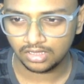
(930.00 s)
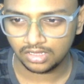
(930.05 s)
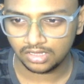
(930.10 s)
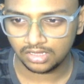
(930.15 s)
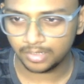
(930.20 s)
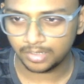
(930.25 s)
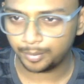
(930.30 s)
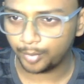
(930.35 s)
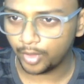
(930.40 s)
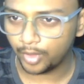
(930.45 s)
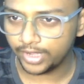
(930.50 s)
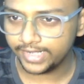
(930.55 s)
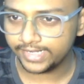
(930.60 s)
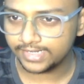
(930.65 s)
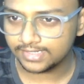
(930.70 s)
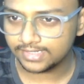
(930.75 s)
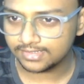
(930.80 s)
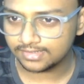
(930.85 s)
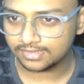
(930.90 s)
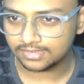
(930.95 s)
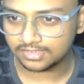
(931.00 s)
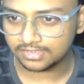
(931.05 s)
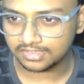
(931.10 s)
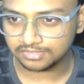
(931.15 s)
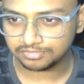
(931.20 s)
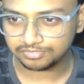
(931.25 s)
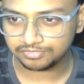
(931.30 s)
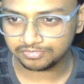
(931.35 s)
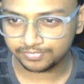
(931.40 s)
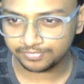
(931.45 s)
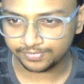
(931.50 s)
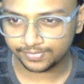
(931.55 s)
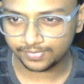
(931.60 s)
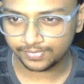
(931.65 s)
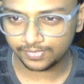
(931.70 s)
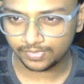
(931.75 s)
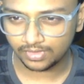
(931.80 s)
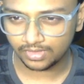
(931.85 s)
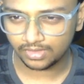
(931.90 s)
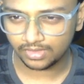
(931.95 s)
The point is, okay,
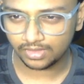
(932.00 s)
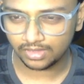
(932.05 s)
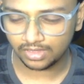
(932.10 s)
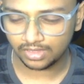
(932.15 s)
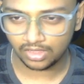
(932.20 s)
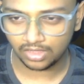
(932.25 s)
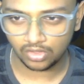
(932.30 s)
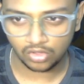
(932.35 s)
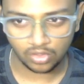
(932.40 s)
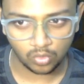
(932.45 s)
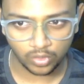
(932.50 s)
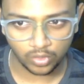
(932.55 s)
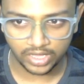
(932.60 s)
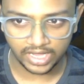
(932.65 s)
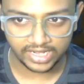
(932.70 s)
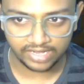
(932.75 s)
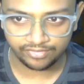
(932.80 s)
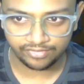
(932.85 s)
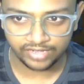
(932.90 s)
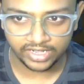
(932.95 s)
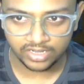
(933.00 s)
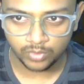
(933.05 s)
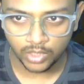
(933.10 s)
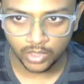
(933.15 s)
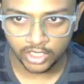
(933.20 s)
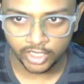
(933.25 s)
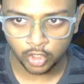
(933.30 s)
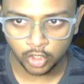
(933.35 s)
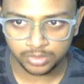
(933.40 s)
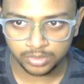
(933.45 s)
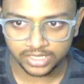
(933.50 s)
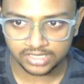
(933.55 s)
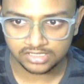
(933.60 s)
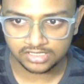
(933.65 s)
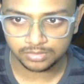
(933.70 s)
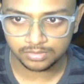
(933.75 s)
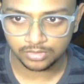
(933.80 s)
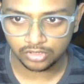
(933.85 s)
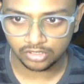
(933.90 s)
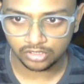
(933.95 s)
I definitely wanted to play this
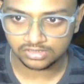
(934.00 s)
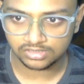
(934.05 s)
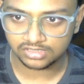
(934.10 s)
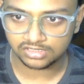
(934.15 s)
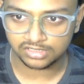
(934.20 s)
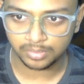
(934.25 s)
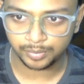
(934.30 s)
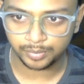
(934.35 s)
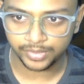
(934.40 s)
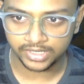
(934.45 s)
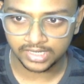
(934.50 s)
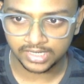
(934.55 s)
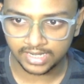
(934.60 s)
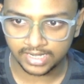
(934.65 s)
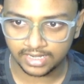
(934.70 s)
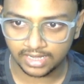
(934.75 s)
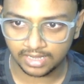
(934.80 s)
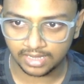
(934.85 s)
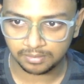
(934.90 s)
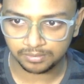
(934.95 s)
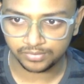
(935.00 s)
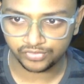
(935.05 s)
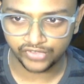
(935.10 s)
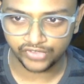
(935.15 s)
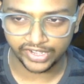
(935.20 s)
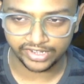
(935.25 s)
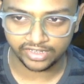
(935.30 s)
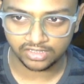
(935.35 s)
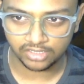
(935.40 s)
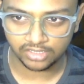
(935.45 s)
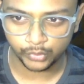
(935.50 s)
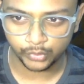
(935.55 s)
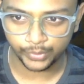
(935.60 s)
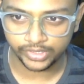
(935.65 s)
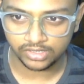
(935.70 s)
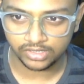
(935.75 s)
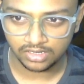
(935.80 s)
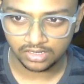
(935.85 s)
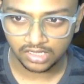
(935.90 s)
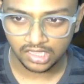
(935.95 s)
because this is a pin and I'm threatening the
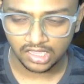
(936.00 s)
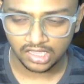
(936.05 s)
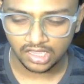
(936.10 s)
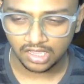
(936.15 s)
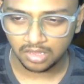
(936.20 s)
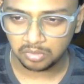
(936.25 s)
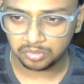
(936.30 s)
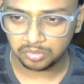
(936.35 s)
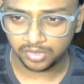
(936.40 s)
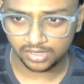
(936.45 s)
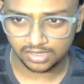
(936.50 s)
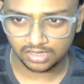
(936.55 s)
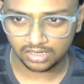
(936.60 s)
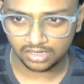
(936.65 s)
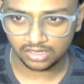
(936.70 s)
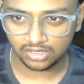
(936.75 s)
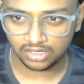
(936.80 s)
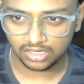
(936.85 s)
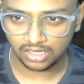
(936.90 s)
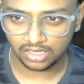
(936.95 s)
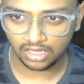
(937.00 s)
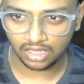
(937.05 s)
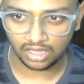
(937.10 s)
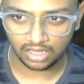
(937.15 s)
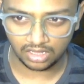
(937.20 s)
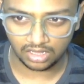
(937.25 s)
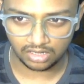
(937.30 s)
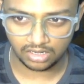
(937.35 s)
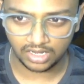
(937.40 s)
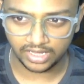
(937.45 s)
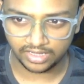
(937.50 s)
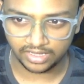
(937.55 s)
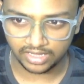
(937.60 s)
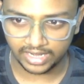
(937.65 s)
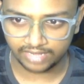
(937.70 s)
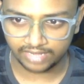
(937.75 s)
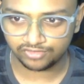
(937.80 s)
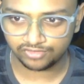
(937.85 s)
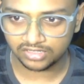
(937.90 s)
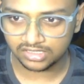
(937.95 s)
queen. But like
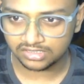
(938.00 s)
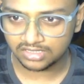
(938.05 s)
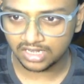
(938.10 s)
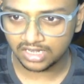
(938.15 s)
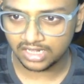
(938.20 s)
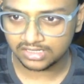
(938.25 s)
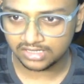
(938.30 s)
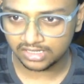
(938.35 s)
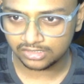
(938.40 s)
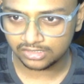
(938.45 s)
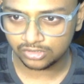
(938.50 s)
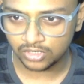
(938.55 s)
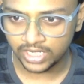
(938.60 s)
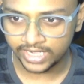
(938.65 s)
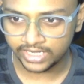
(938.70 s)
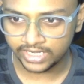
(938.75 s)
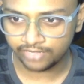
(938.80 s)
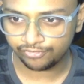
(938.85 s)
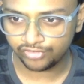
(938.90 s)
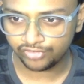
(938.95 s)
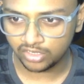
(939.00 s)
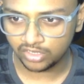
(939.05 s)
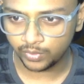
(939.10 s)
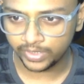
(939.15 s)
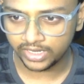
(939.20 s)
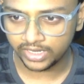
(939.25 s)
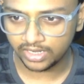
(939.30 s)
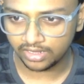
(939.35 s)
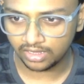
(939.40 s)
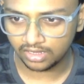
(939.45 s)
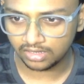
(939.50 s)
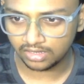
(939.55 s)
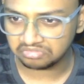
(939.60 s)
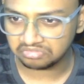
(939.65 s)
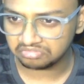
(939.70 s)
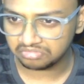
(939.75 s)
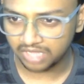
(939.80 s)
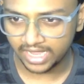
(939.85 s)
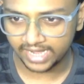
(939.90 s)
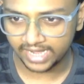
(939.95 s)
at first glance, I saw knight f3, queen,
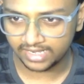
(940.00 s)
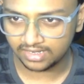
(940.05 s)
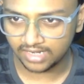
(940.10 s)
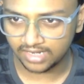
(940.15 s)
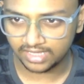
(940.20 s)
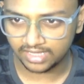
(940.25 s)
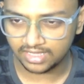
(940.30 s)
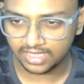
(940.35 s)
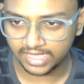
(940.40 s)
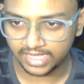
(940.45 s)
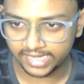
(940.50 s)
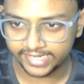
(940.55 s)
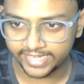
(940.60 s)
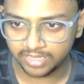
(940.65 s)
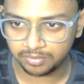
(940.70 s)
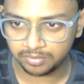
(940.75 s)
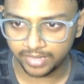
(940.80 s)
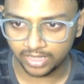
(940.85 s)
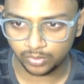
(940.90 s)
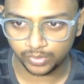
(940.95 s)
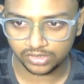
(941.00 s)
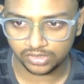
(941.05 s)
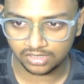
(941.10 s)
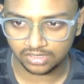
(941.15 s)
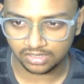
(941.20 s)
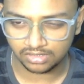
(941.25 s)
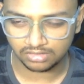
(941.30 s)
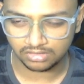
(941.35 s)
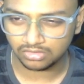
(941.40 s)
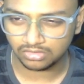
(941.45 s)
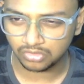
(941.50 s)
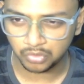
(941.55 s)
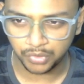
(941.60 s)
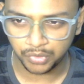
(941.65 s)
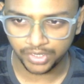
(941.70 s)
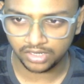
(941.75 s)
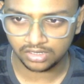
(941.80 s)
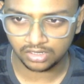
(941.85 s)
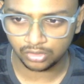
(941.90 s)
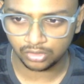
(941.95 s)
and like he can take back with the
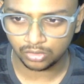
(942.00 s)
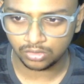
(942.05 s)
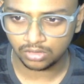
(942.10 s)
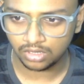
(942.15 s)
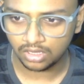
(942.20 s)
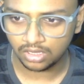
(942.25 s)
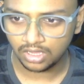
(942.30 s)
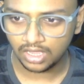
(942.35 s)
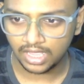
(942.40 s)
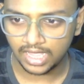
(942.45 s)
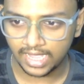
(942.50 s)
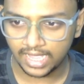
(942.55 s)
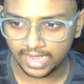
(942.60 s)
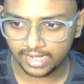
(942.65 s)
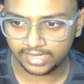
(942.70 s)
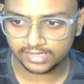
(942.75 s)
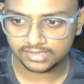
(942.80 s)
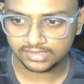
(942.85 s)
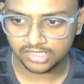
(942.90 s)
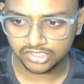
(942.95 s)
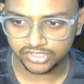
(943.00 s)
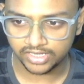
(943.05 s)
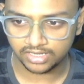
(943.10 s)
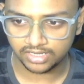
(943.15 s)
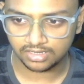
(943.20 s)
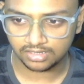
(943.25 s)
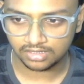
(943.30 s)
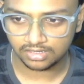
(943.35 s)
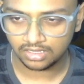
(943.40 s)
queen, the rook, and it's a check.